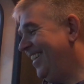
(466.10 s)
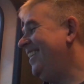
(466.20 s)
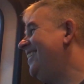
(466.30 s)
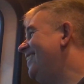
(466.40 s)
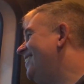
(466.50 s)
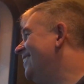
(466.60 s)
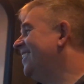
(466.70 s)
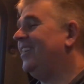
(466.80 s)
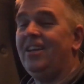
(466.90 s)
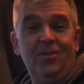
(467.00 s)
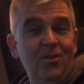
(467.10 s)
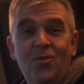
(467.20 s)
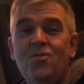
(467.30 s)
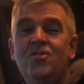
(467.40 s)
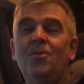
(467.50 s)
oh,
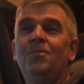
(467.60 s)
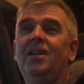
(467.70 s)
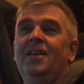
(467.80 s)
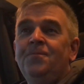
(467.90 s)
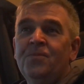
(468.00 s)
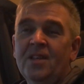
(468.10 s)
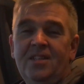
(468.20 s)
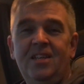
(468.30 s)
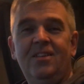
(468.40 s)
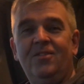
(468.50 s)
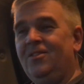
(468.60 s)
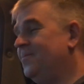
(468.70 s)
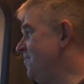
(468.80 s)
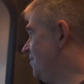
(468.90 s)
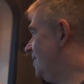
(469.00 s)
you would not believe. See,
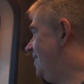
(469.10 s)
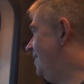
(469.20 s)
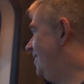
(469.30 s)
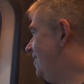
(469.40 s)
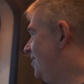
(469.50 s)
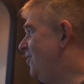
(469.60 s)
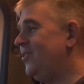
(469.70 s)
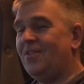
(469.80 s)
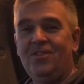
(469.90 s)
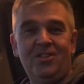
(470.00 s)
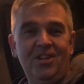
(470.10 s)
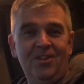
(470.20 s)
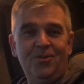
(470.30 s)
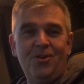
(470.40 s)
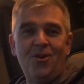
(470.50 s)
because obviously
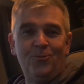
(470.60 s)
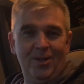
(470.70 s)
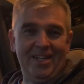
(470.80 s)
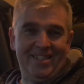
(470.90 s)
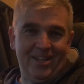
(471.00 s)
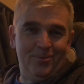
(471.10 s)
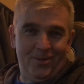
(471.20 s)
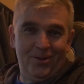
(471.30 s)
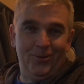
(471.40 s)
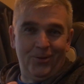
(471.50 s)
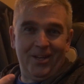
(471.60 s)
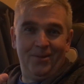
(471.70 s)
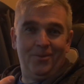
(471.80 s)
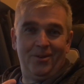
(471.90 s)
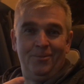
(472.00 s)
you can't really tell by looking
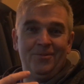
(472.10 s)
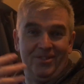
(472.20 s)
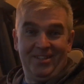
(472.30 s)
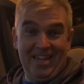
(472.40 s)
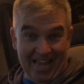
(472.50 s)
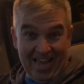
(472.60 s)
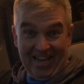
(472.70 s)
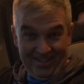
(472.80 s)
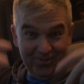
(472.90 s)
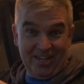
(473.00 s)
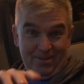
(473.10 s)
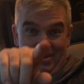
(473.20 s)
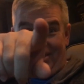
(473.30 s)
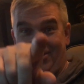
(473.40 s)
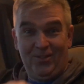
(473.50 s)
at what I'm here, looking at
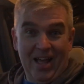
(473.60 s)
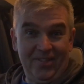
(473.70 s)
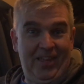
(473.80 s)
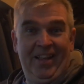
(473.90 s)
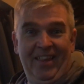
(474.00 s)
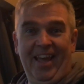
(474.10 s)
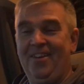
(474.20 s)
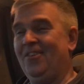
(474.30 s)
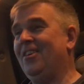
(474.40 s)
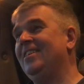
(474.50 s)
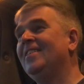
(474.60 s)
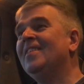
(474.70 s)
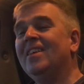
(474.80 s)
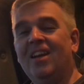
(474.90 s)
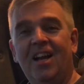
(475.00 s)
me through that thing there, right?
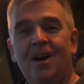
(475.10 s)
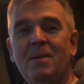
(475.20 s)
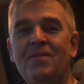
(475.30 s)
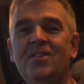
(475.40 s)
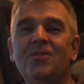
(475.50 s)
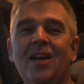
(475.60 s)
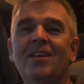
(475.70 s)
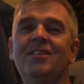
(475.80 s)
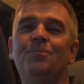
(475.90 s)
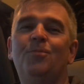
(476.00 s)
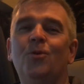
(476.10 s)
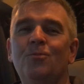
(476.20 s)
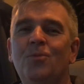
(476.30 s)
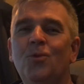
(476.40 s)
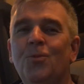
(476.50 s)
I'm having to actually
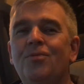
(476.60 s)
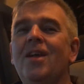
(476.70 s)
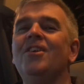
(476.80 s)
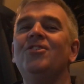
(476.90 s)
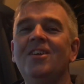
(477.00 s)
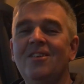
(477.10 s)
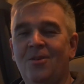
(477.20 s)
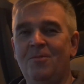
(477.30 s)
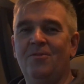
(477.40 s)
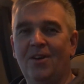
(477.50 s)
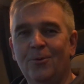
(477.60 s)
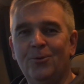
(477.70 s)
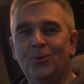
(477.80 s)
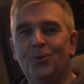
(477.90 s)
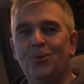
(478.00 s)
put more pressure on my
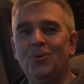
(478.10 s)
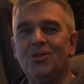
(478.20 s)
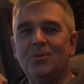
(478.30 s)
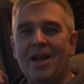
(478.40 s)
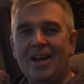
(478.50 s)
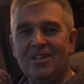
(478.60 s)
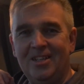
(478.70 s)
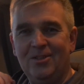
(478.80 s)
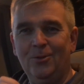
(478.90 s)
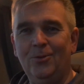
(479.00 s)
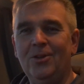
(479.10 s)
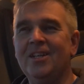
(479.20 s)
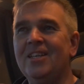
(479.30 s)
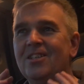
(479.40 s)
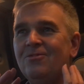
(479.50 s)
vocal cords to actually talk,
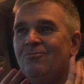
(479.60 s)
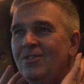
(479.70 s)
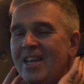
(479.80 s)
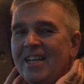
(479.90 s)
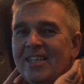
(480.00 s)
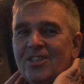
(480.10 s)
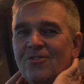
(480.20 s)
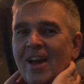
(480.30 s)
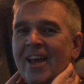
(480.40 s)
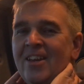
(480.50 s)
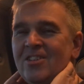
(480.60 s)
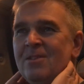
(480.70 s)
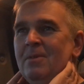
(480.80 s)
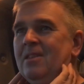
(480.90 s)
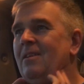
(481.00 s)
and it's really strange in my